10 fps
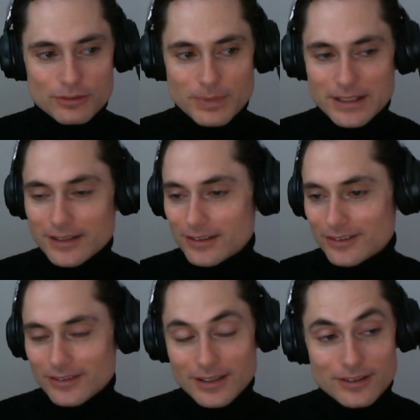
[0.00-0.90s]

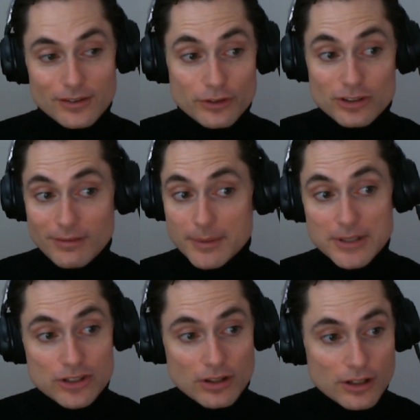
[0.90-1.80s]
because it's the first time I'm
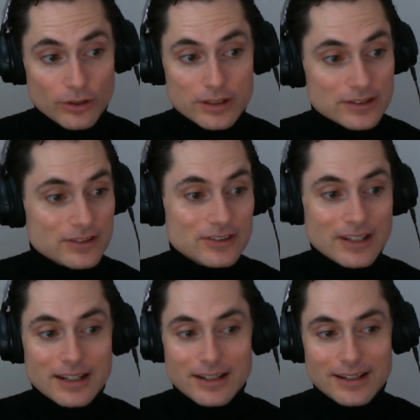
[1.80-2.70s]
teaching the course,
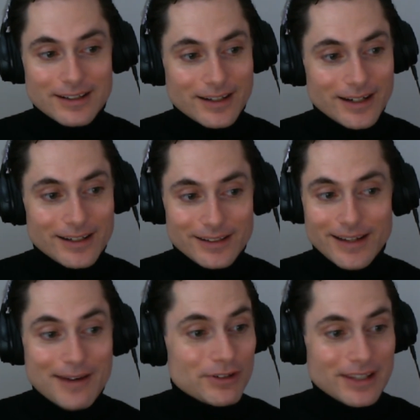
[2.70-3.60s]

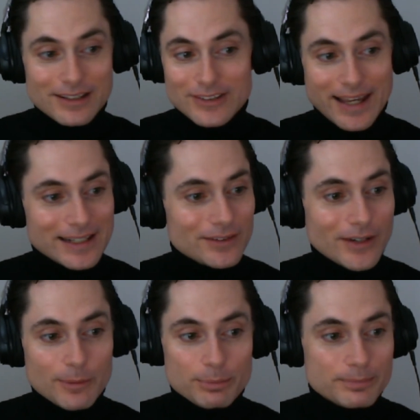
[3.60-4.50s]
everything's kind of
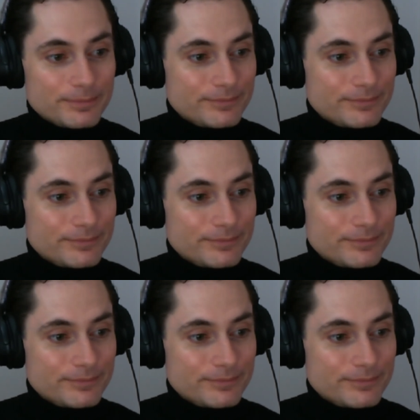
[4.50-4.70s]
up.